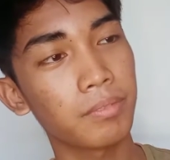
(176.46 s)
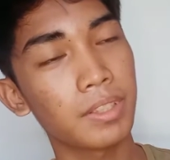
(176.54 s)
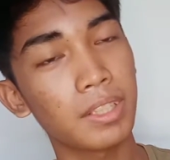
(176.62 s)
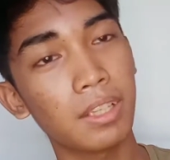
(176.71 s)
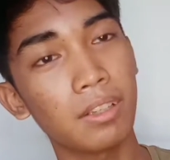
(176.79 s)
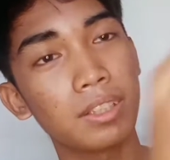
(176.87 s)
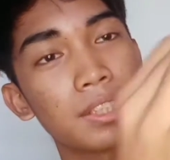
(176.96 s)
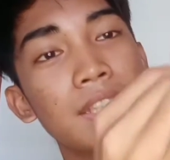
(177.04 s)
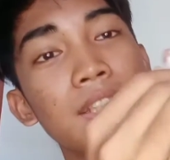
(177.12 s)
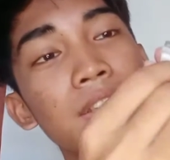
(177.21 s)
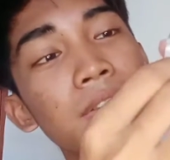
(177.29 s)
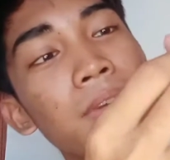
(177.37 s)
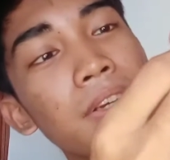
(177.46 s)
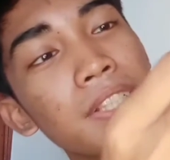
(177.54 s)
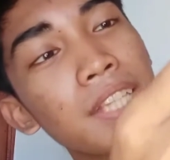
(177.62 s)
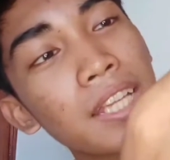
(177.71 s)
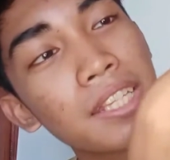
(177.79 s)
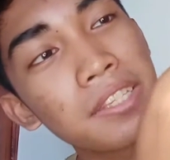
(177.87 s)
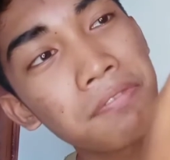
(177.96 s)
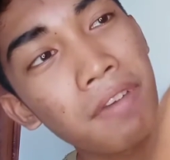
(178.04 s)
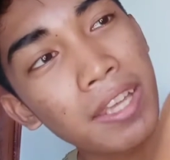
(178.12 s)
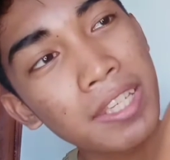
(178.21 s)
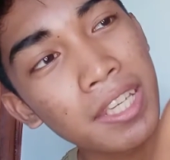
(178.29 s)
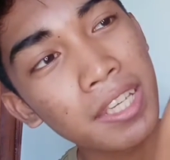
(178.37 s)
Yes, this is very
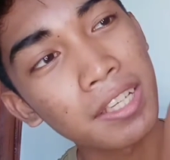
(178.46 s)
satisfying.